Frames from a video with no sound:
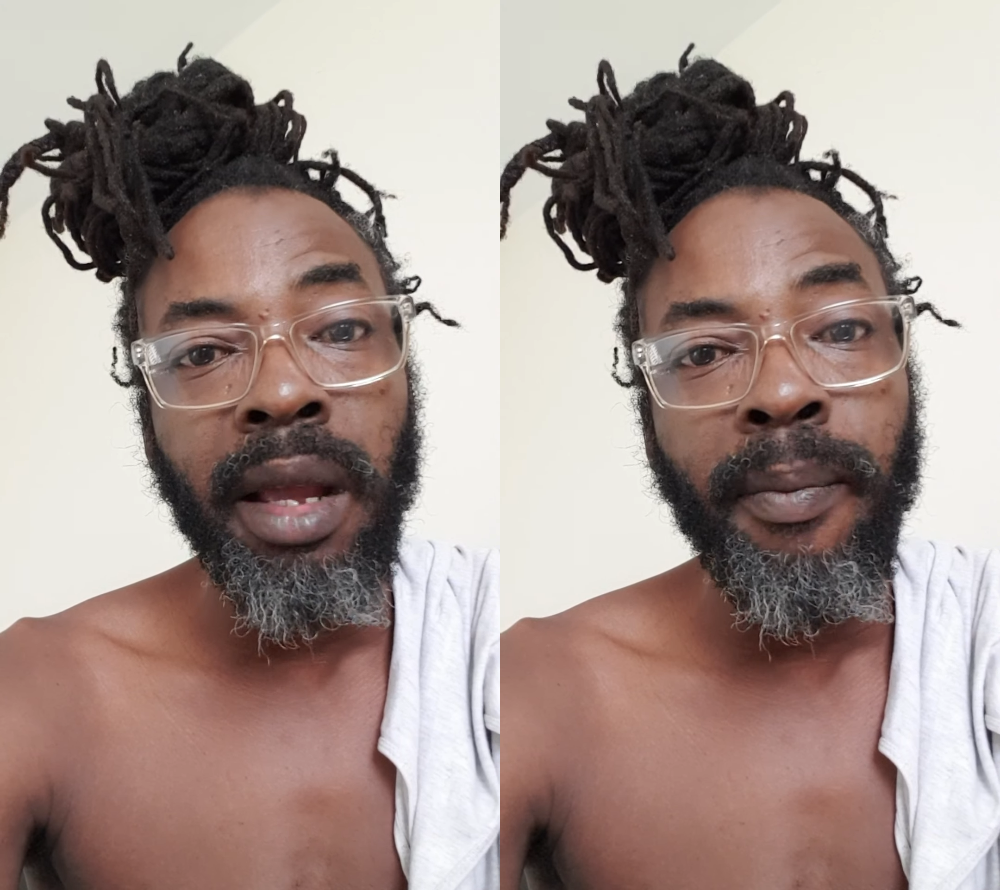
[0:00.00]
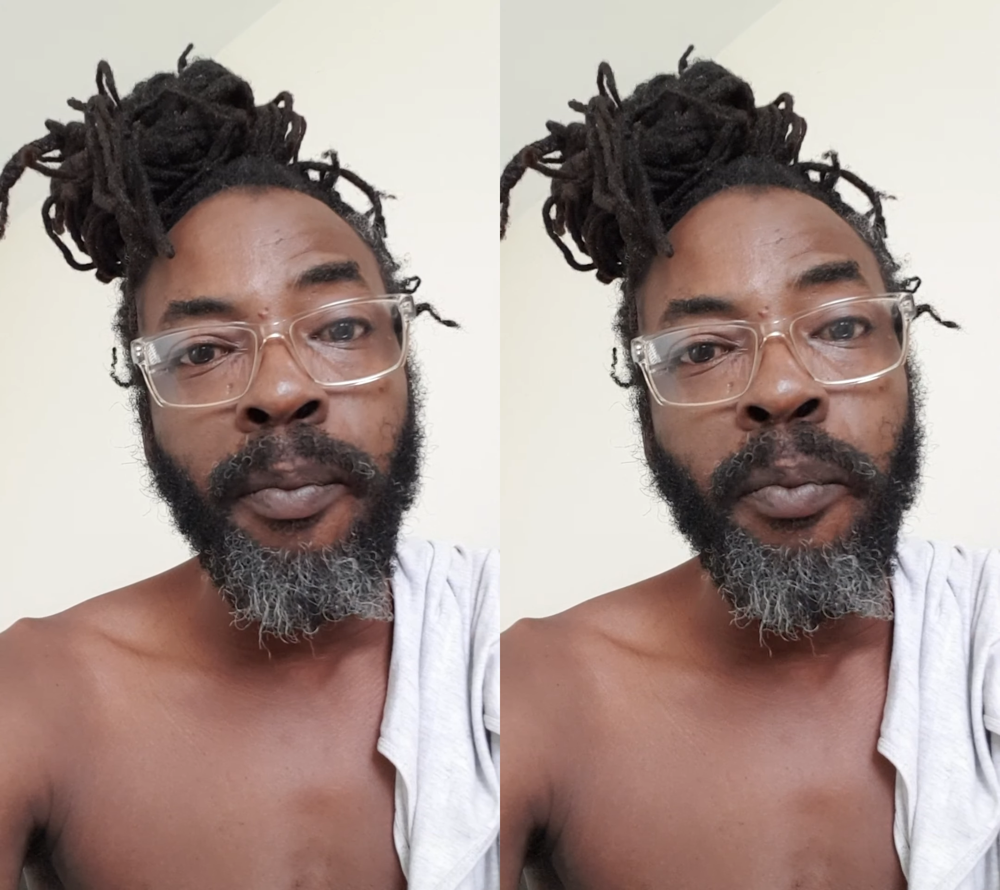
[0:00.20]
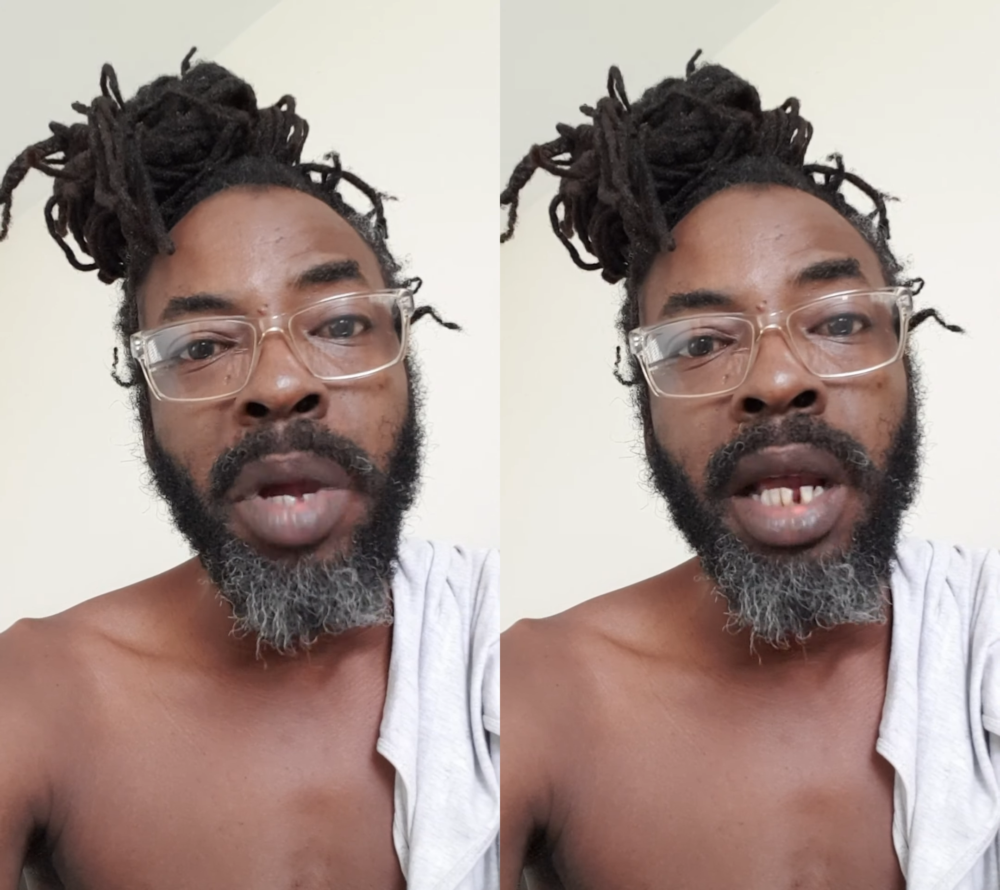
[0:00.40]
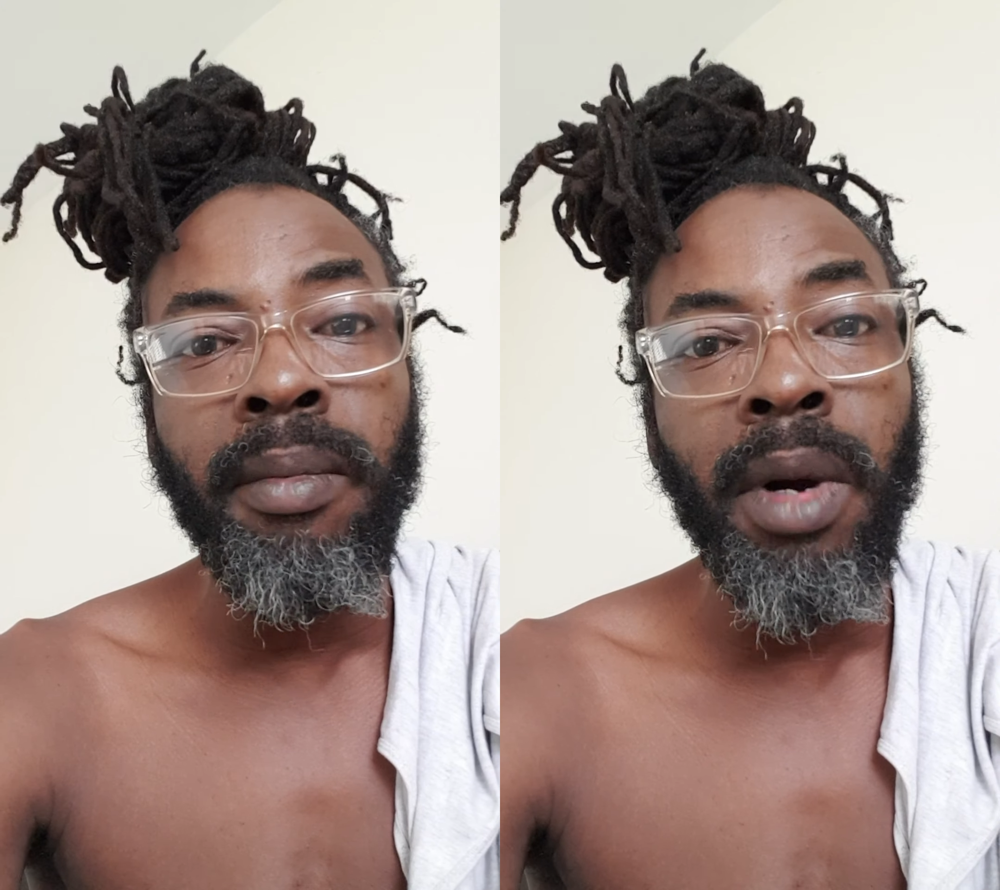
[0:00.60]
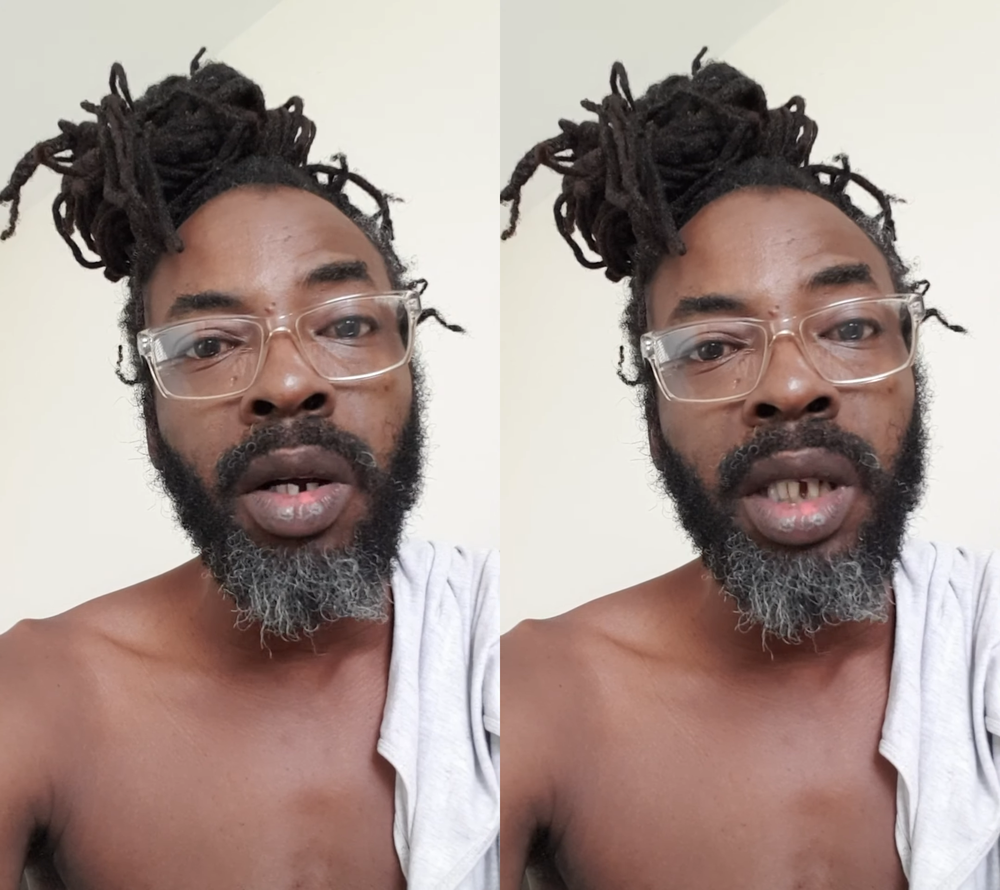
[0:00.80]
your big
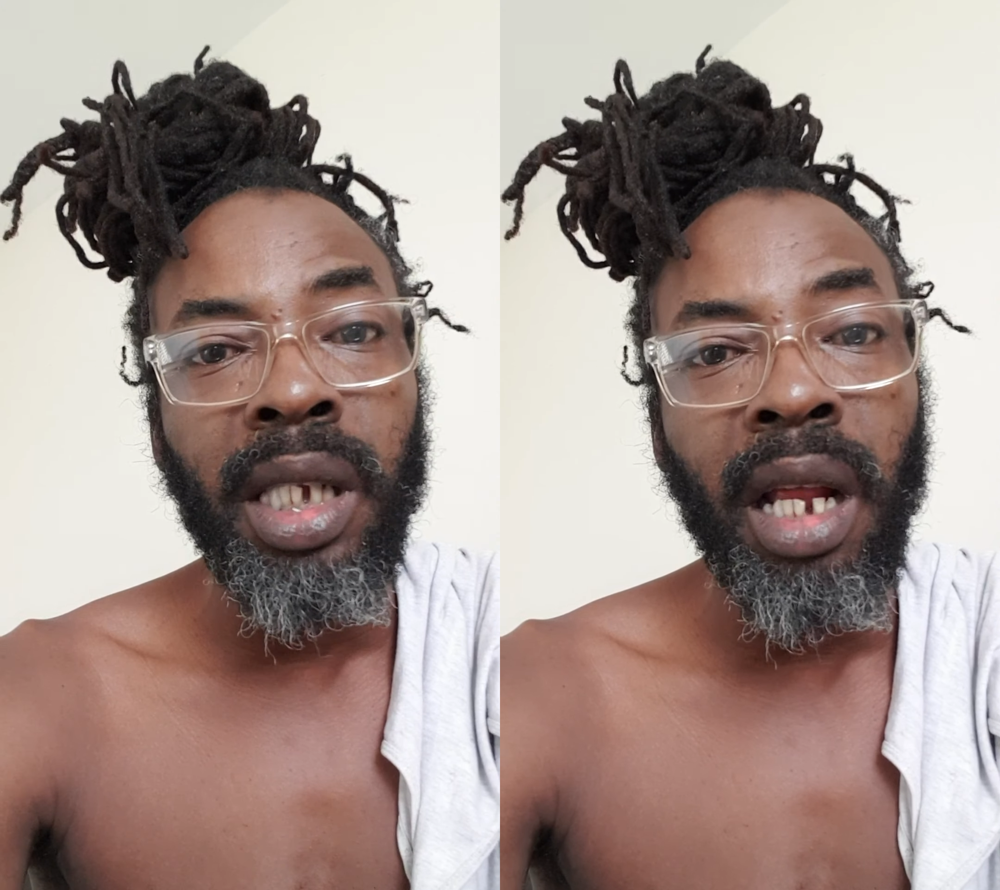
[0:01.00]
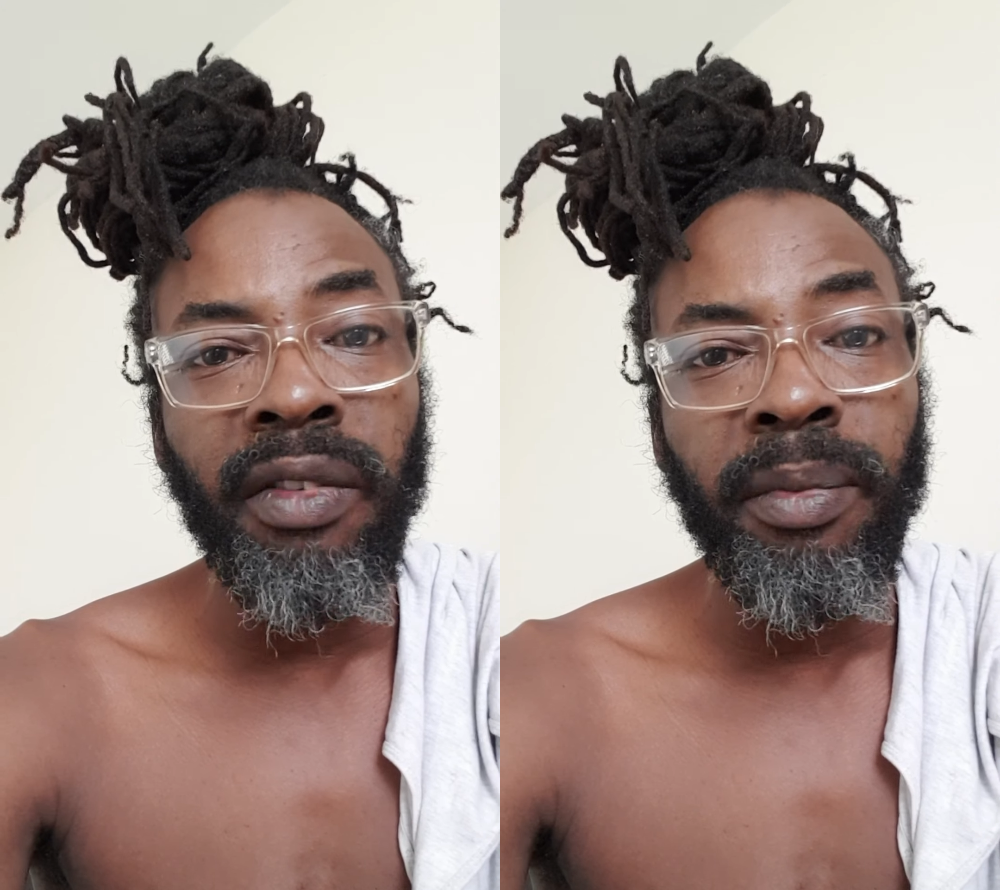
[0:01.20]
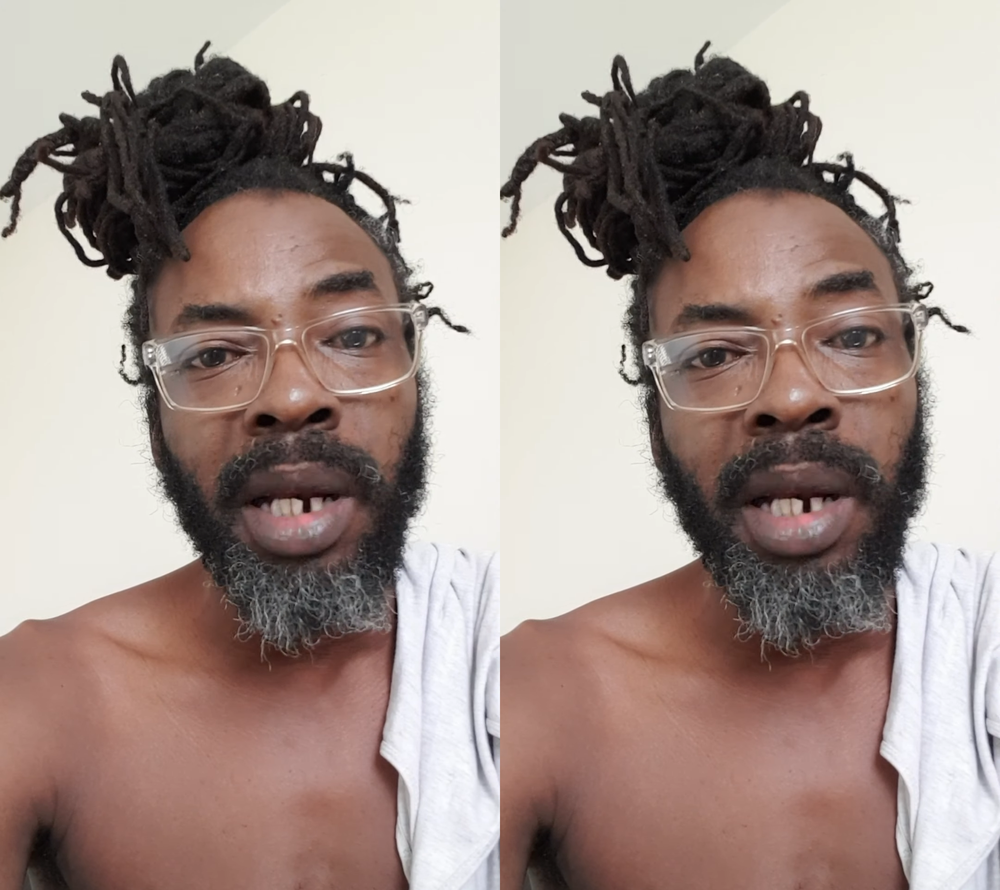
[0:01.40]
mouth self,